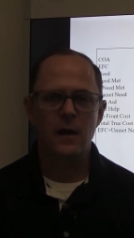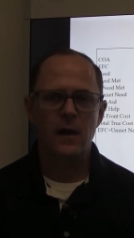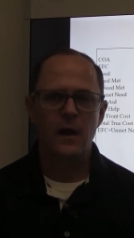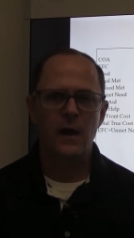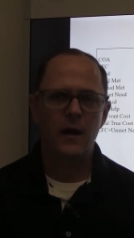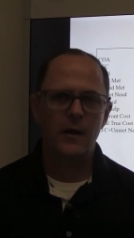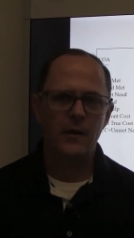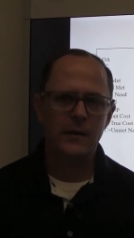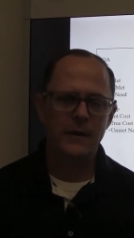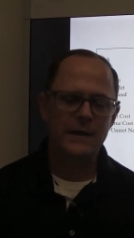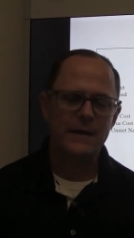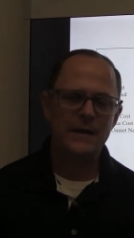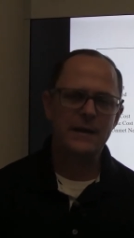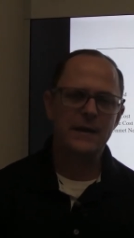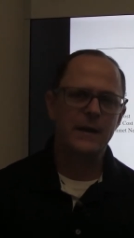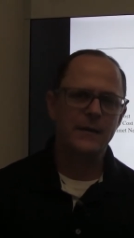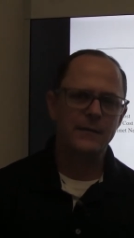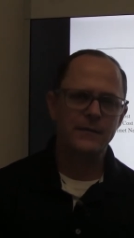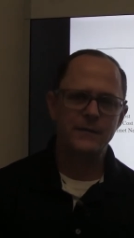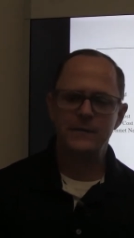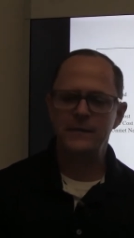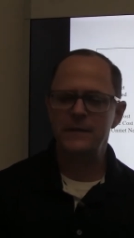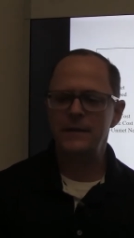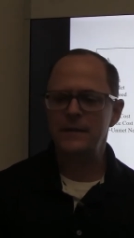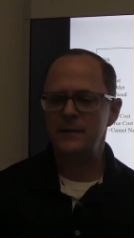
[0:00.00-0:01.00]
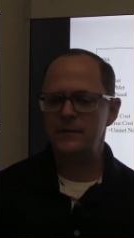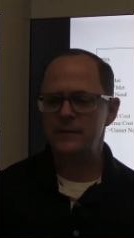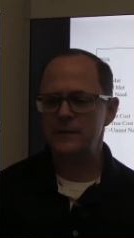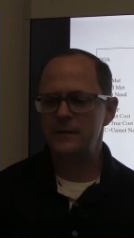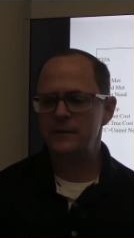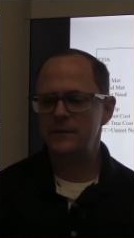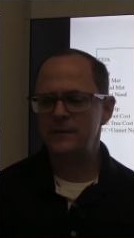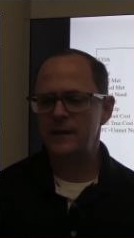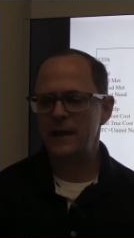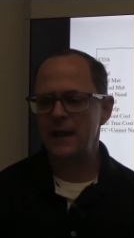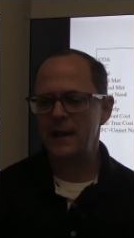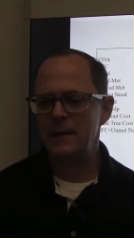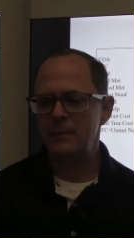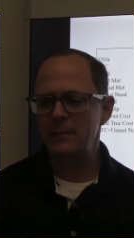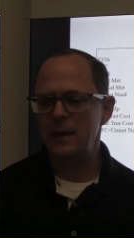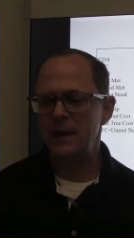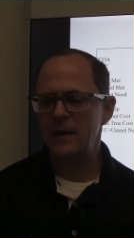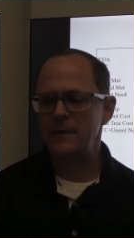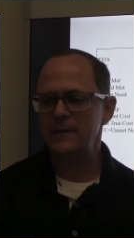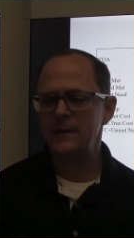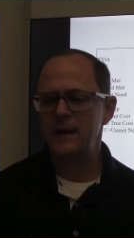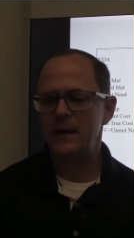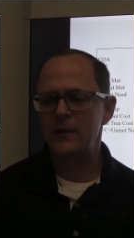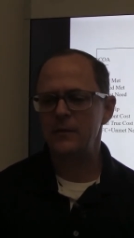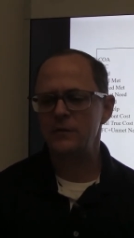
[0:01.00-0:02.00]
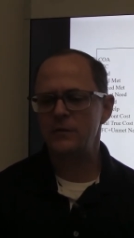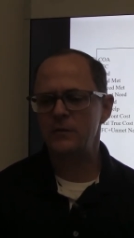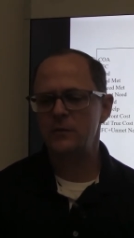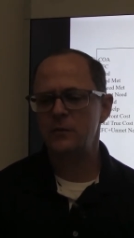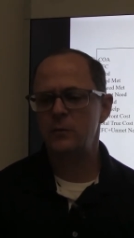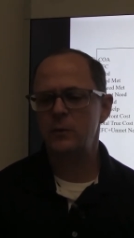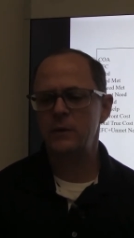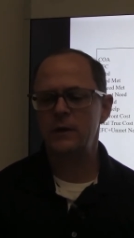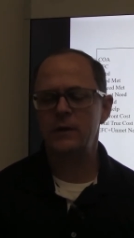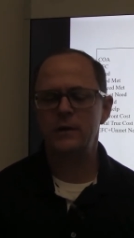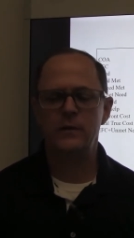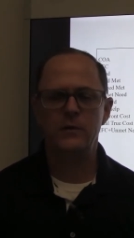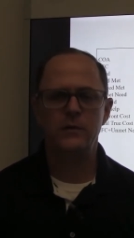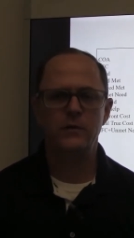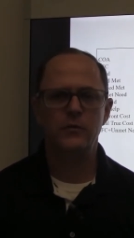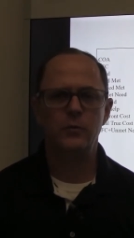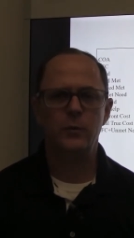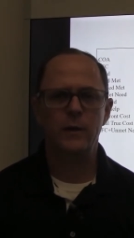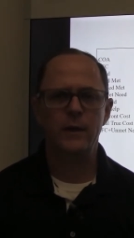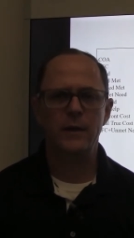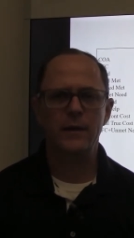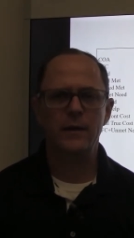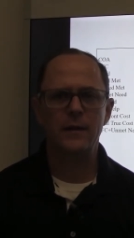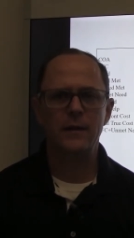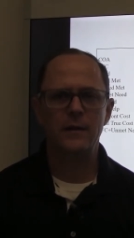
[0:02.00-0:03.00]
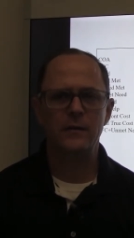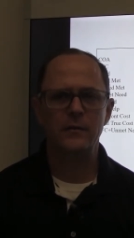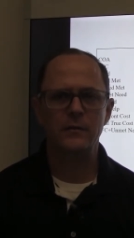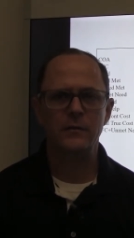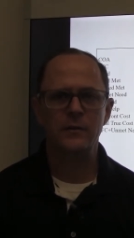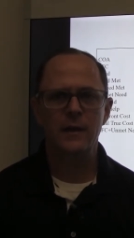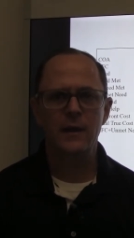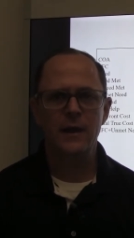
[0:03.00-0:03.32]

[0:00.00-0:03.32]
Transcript: Our EFC is the same, $8,320,